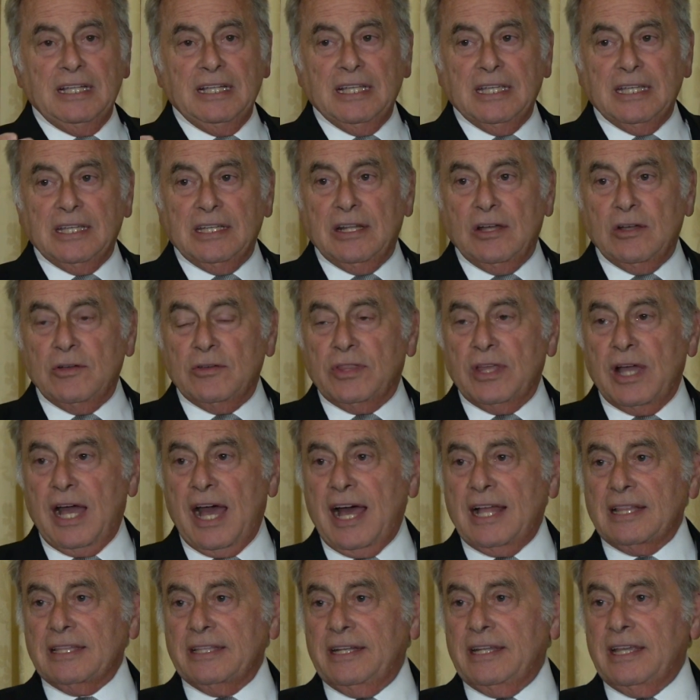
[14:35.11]
The
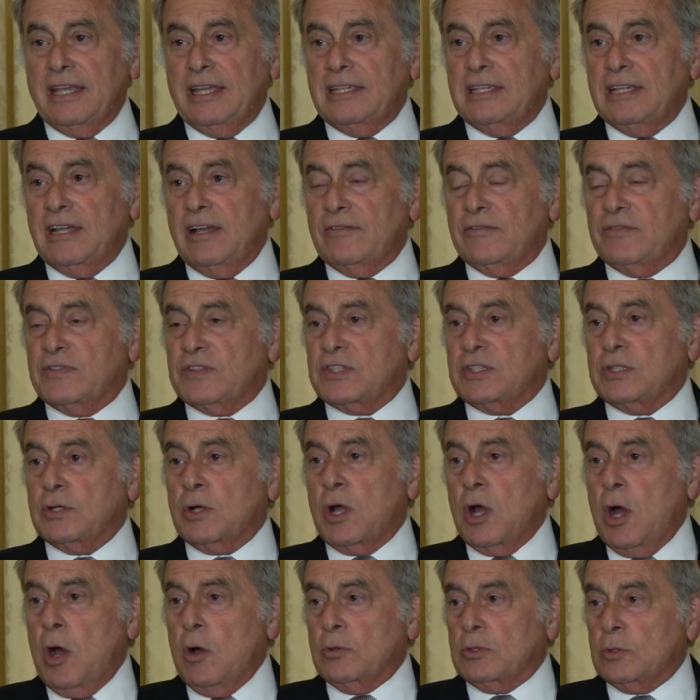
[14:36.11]
holiday of
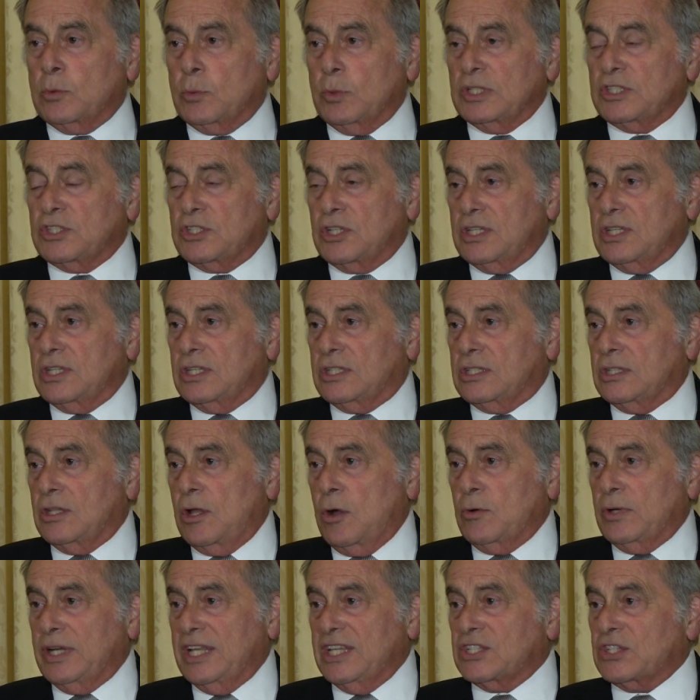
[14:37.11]
Sukkot, which is
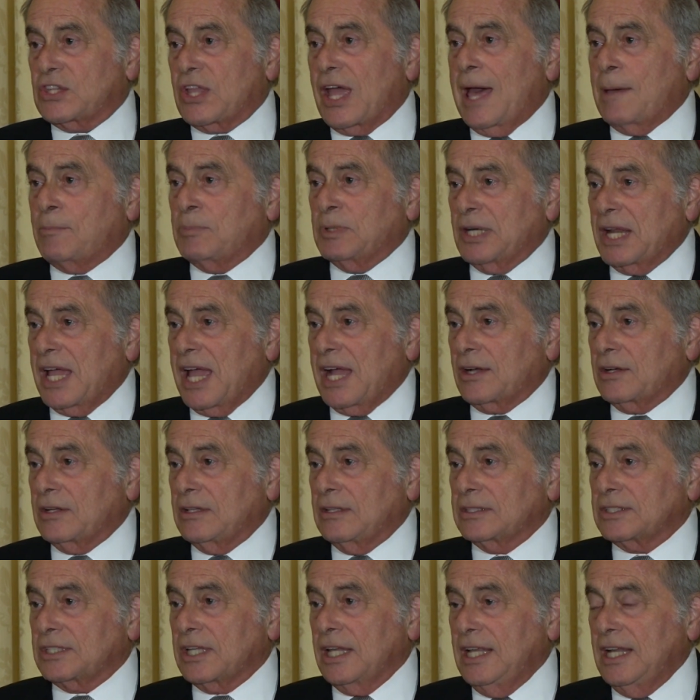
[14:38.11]
known as
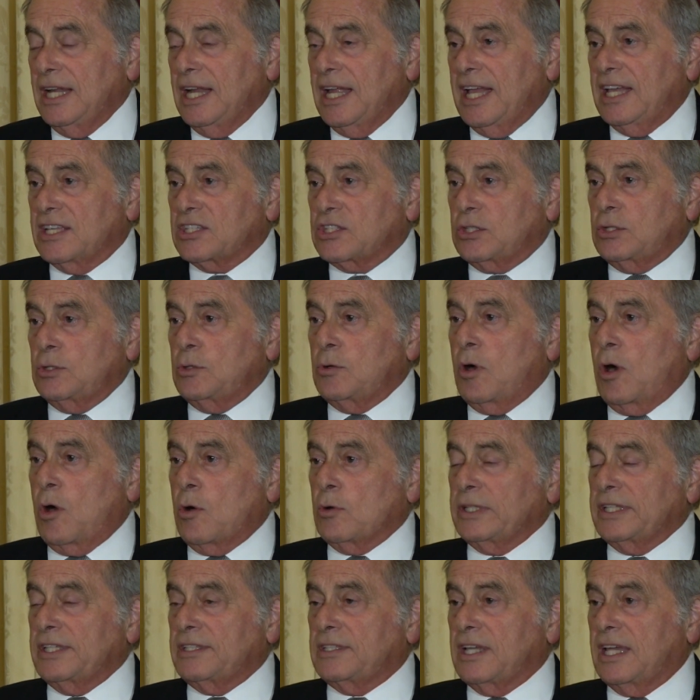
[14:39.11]
Tabernacles, has 2
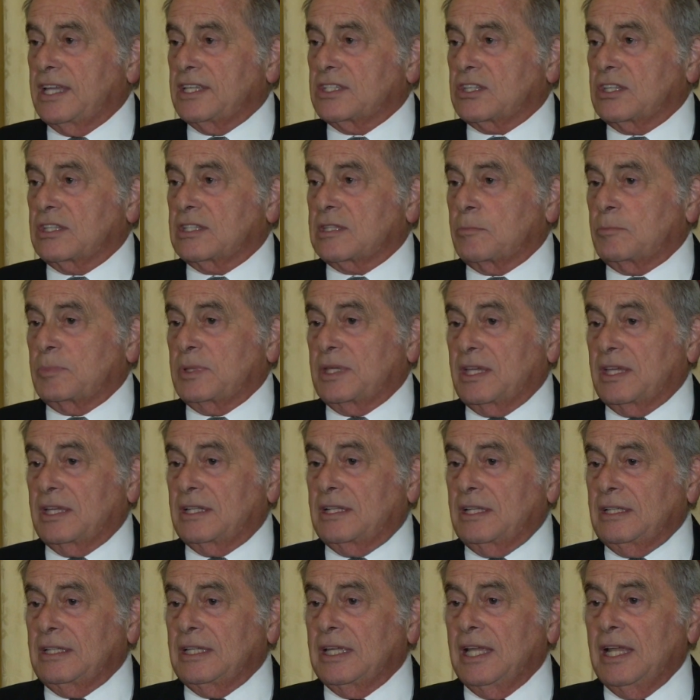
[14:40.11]
holy days at the
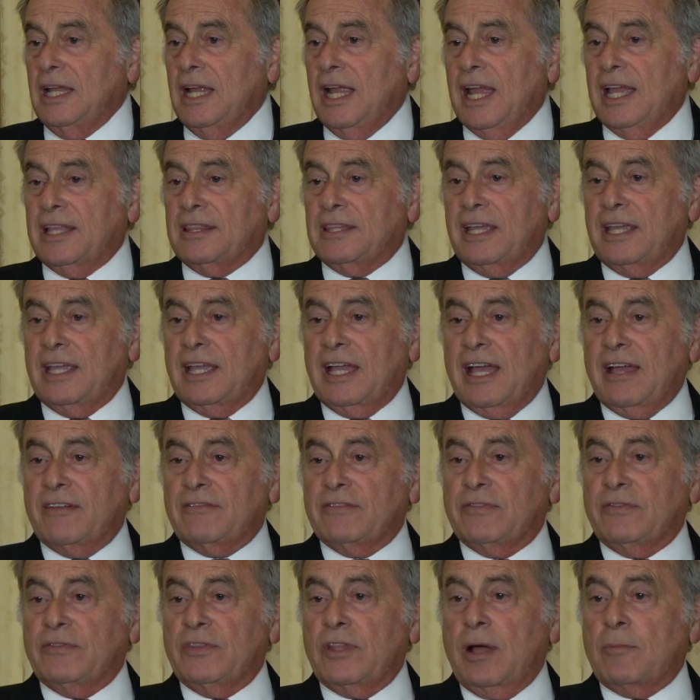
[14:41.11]
beginning, and they have
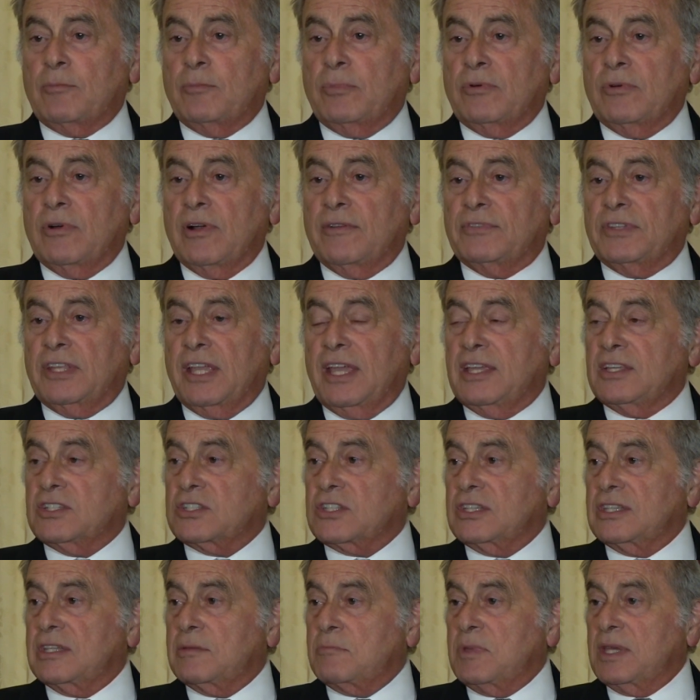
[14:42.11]
a number of days
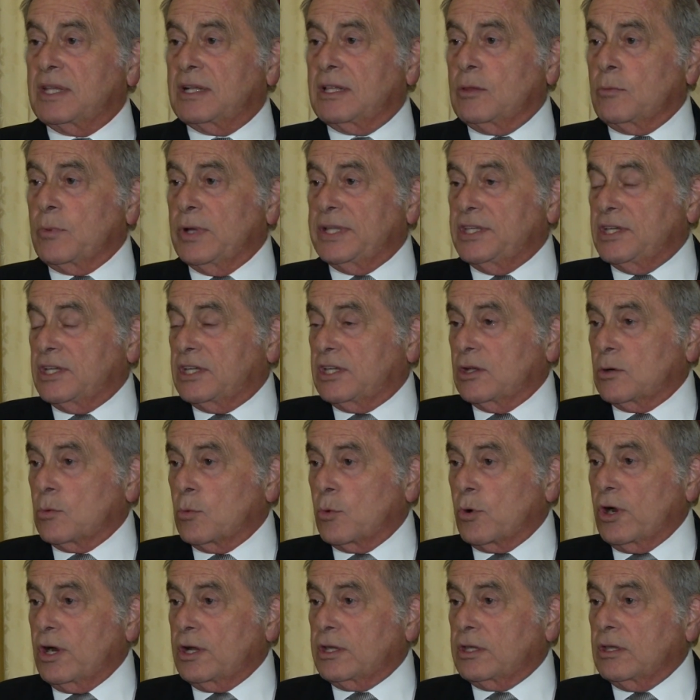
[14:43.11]
in the middle when you can
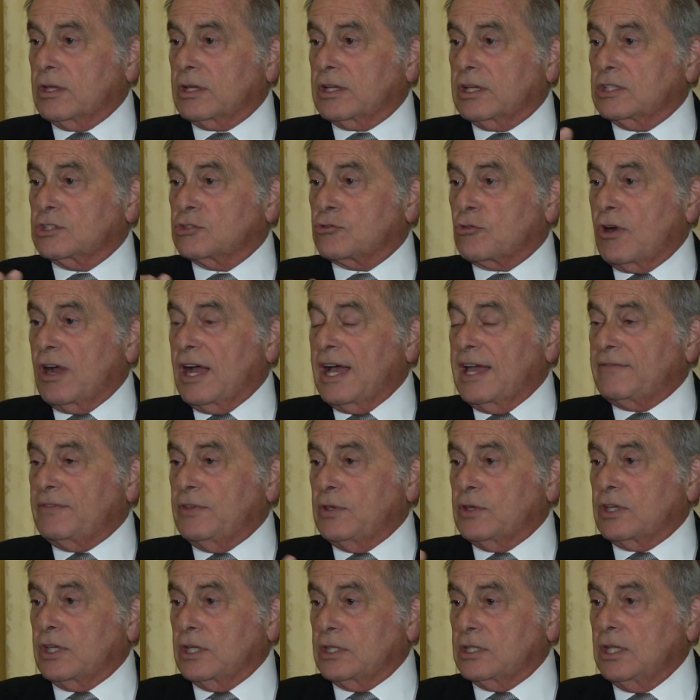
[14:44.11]
work, you can drive,
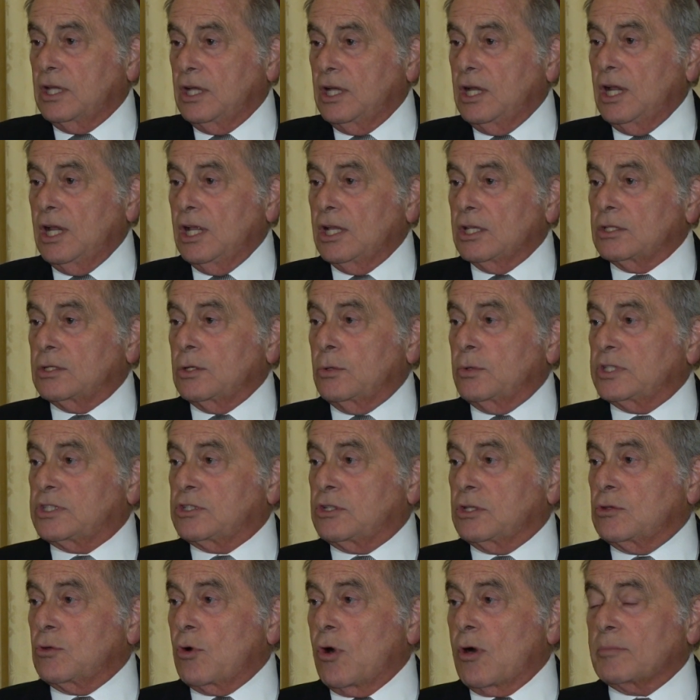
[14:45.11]
you can do what
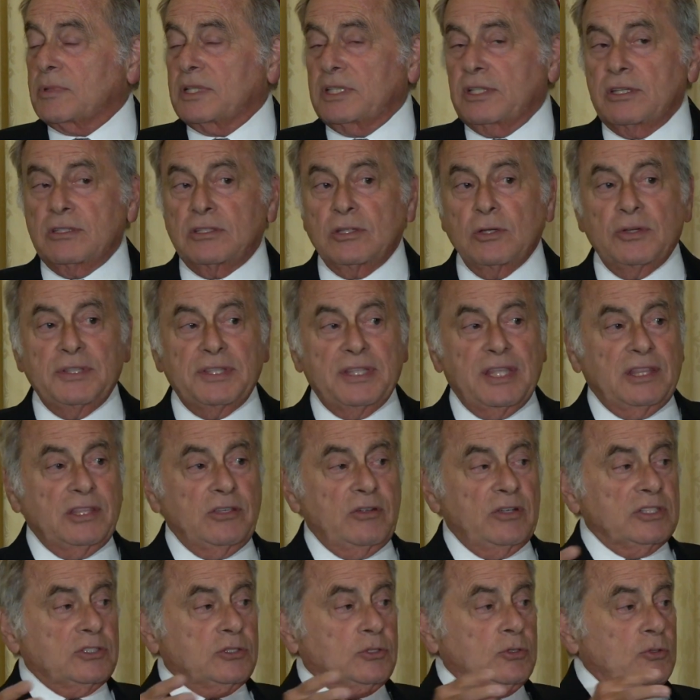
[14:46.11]
you normally do, and then
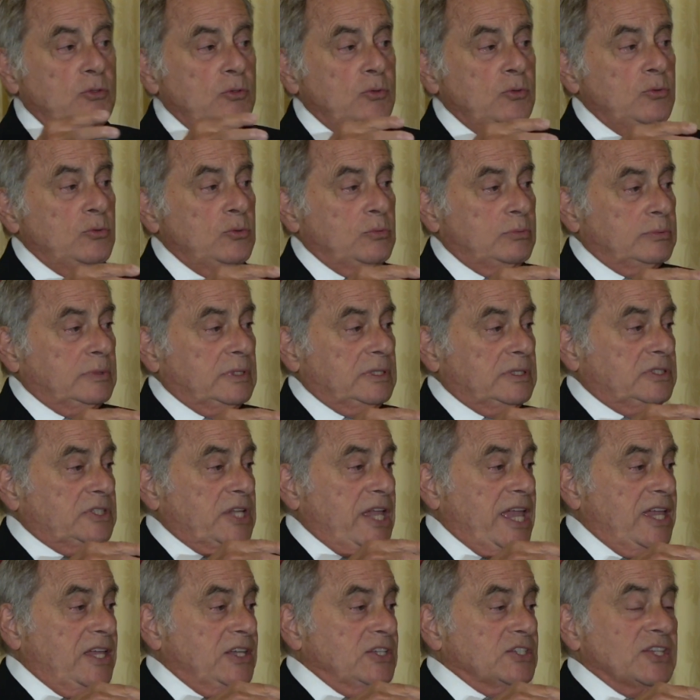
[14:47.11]
there are 2
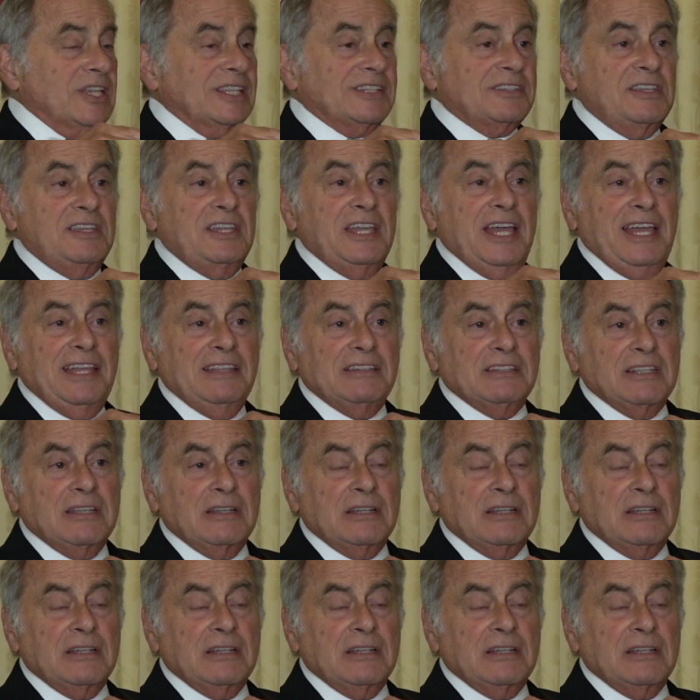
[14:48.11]
days at the end,